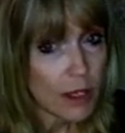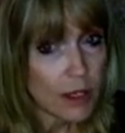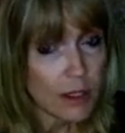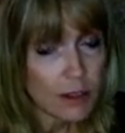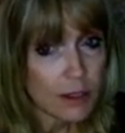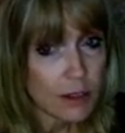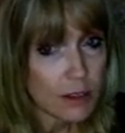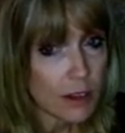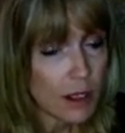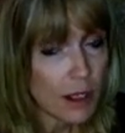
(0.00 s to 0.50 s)

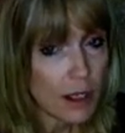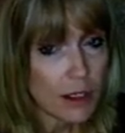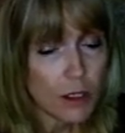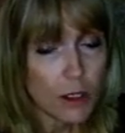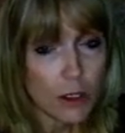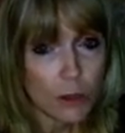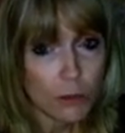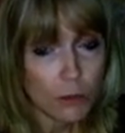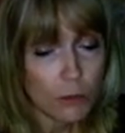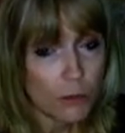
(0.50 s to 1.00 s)
Yes,
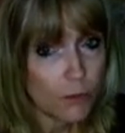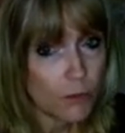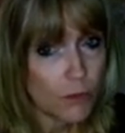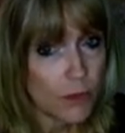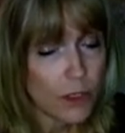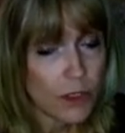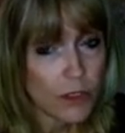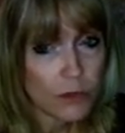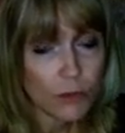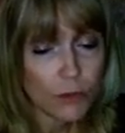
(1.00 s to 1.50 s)
I know,
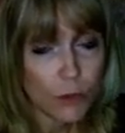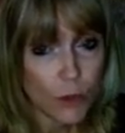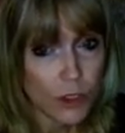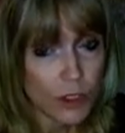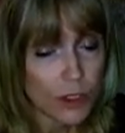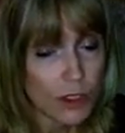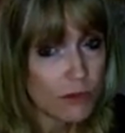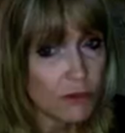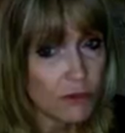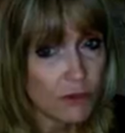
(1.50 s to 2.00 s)
it's
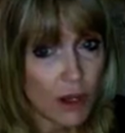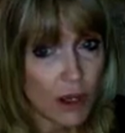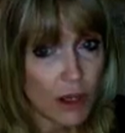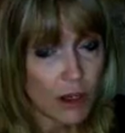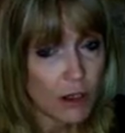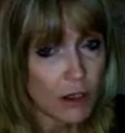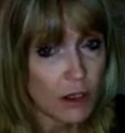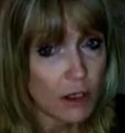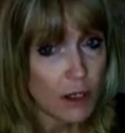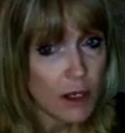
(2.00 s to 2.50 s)
forging in
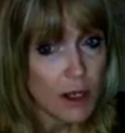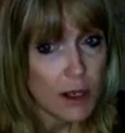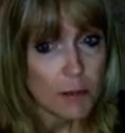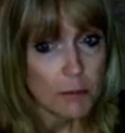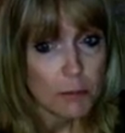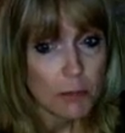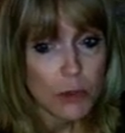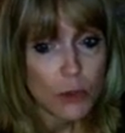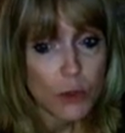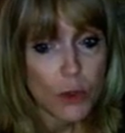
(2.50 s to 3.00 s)
fire,
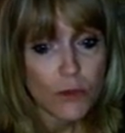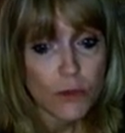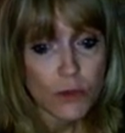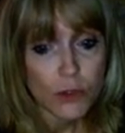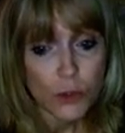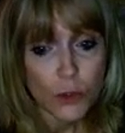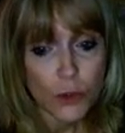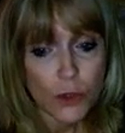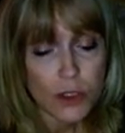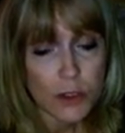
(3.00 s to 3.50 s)
but you have
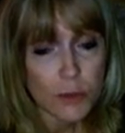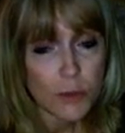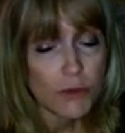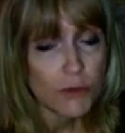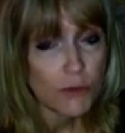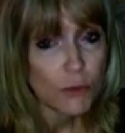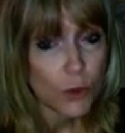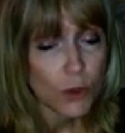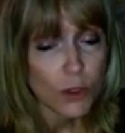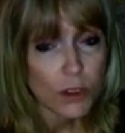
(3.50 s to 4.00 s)
the choice to
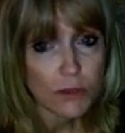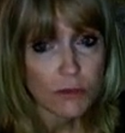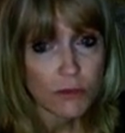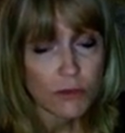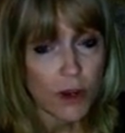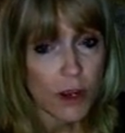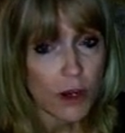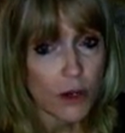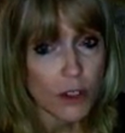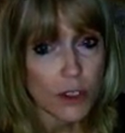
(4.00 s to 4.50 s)
be forged
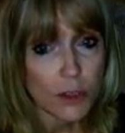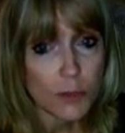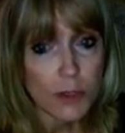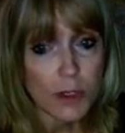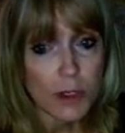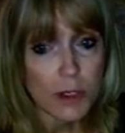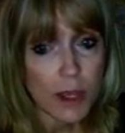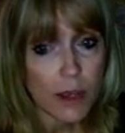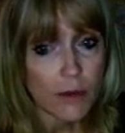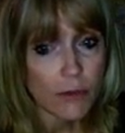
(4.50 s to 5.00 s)
in fire, to
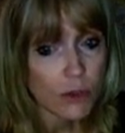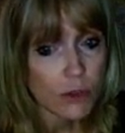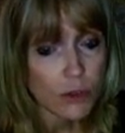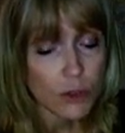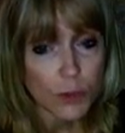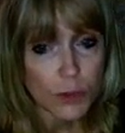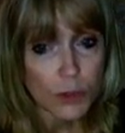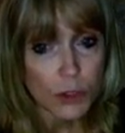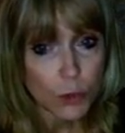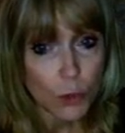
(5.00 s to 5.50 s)
be ever
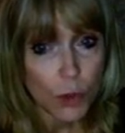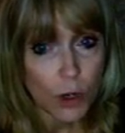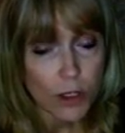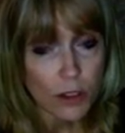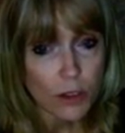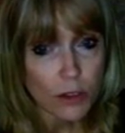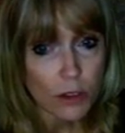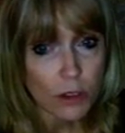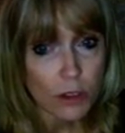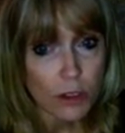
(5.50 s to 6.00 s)
so much
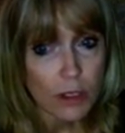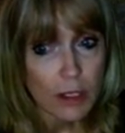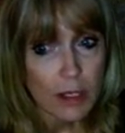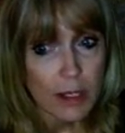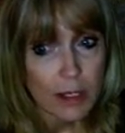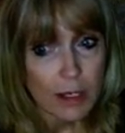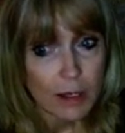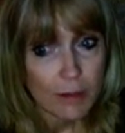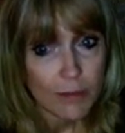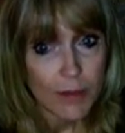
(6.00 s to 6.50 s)
wiser,
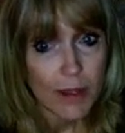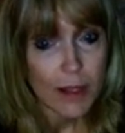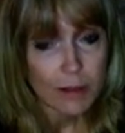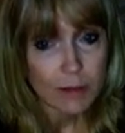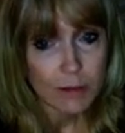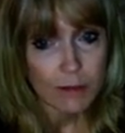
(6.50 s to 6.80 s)
and